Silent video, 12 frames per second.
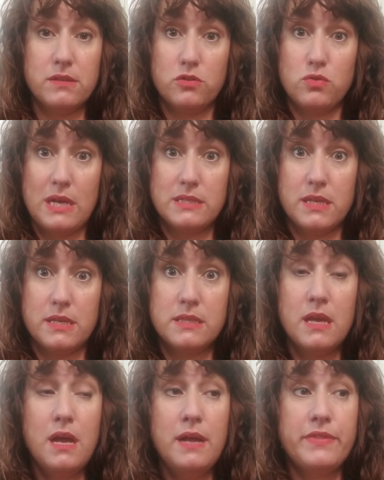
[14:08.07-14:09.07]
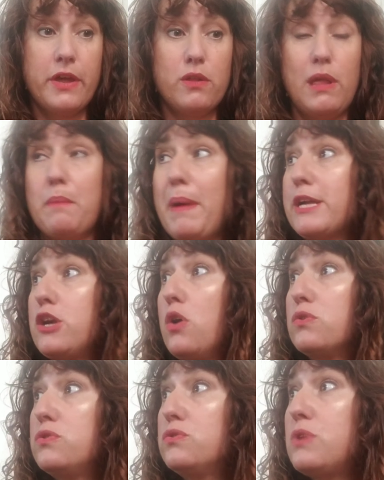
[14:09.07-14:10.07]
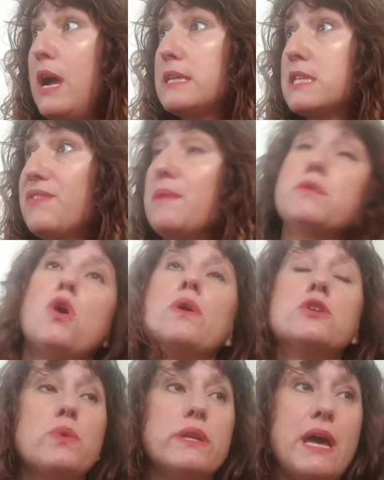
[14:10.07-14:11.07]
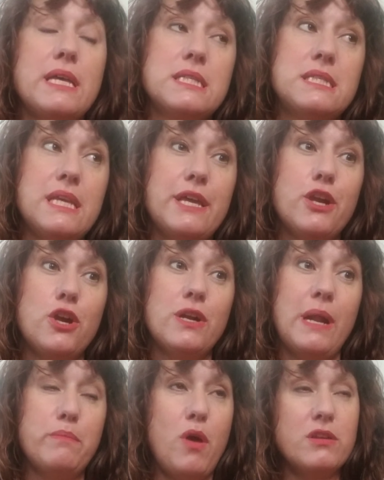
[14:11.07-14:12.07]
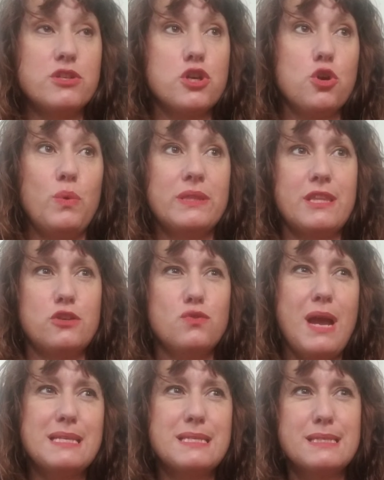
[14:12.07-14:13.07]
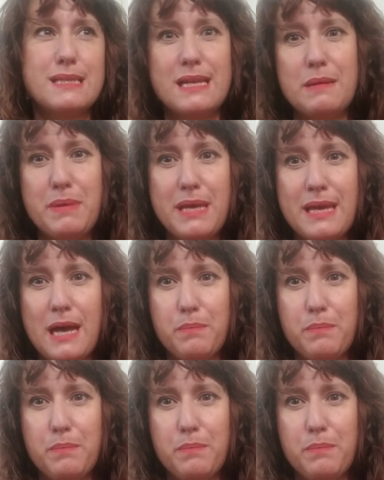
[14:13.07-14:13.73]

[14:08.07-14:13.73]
silk dresses, that are like my go-to dress if I'm going to a nice dinner and I'm not sure what the dress is gonna be.